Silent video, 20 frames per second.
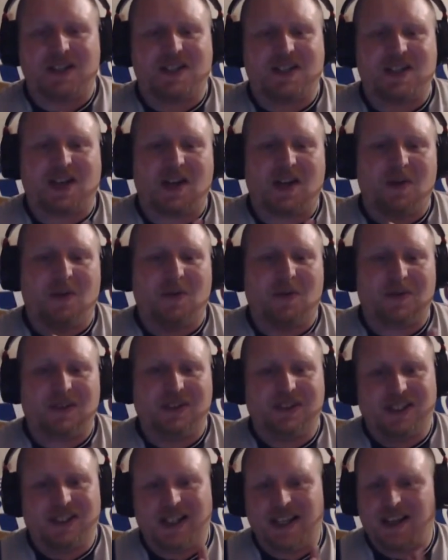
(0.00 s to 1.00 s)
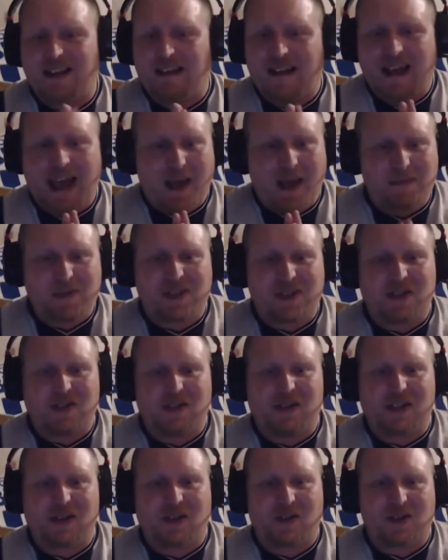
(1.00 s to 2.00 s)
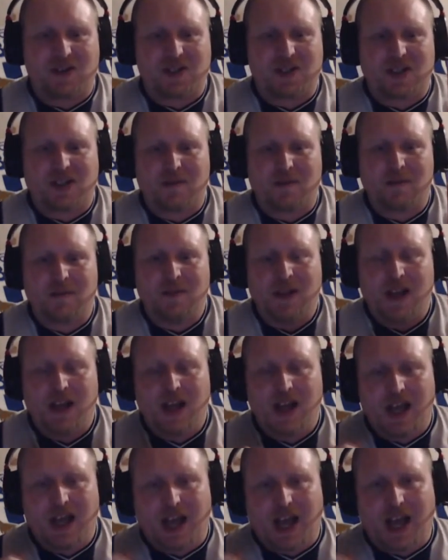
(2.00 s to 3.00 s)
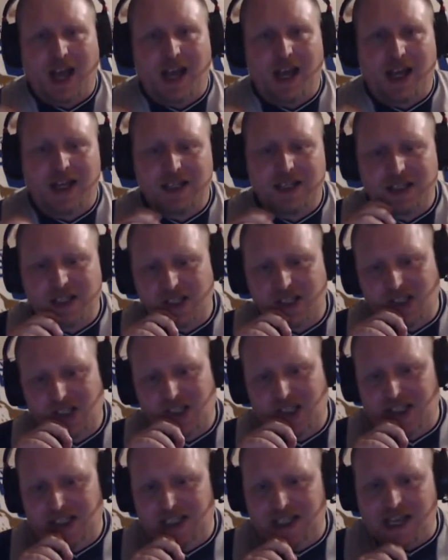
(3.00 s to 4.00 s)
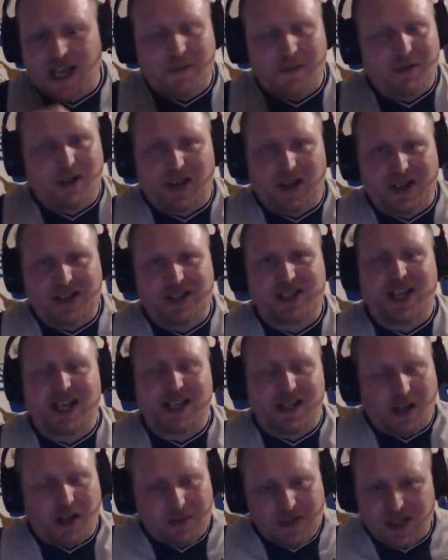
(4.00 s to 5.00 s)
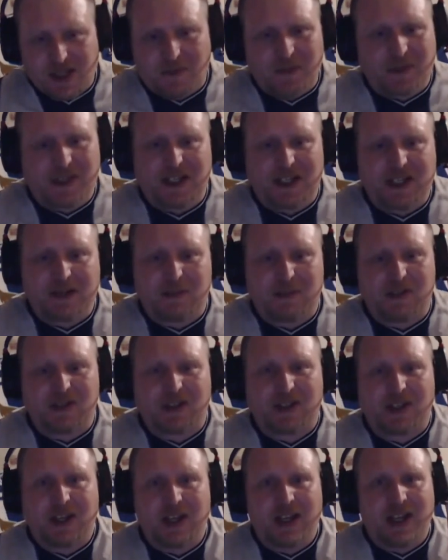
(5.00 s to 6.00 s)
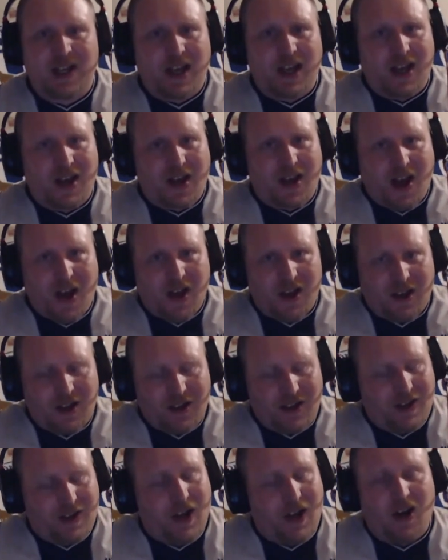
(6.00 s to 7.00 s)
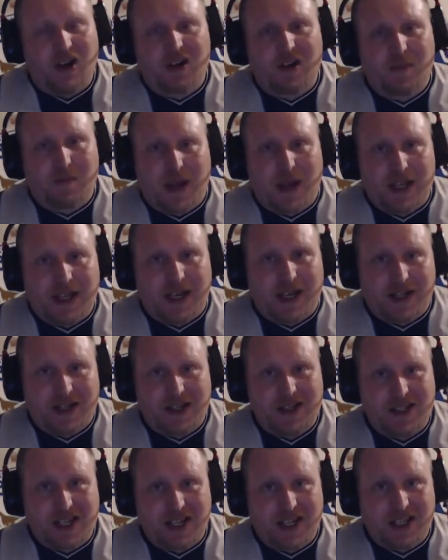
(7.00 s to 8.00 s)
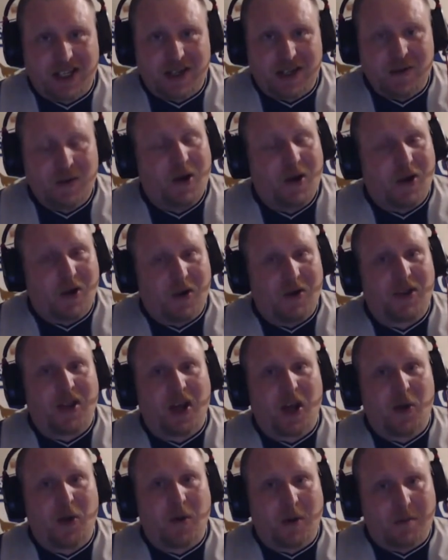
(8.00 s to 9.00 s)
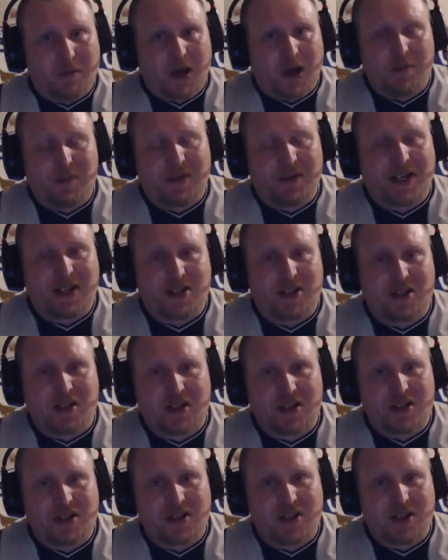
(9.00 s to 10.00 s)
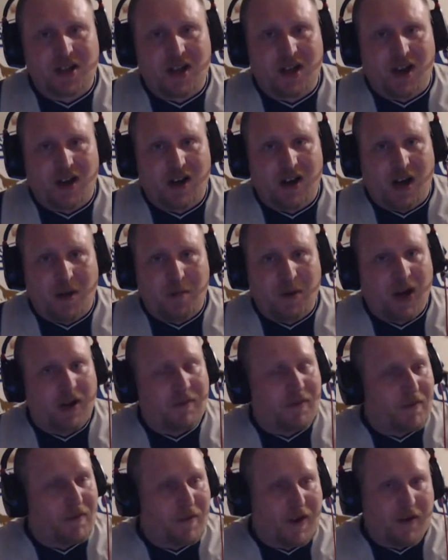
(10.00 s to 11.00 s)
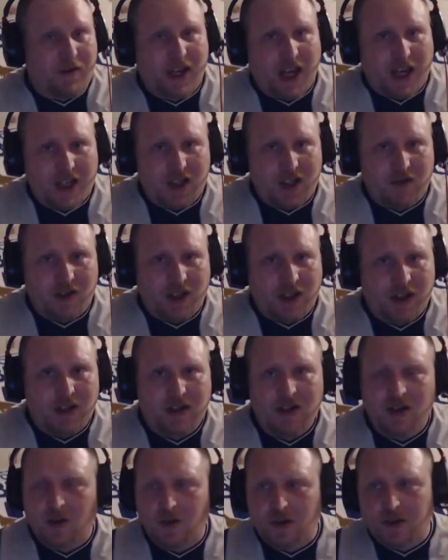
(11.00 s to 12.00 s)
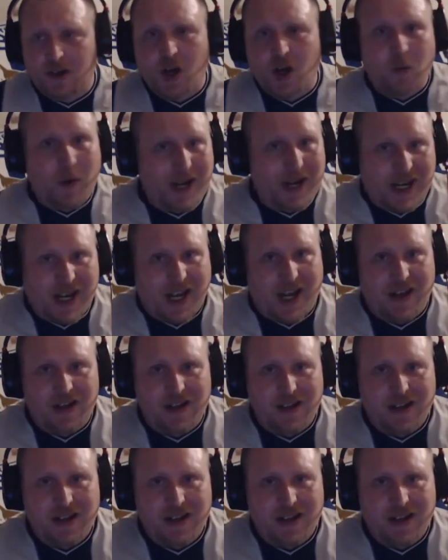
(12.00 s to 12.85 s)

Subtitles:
So absolutely awesome. And yeah, like I said, I'm top of the leaderboard. Long may that continue, although my predictions are either very accurate or nowhere near.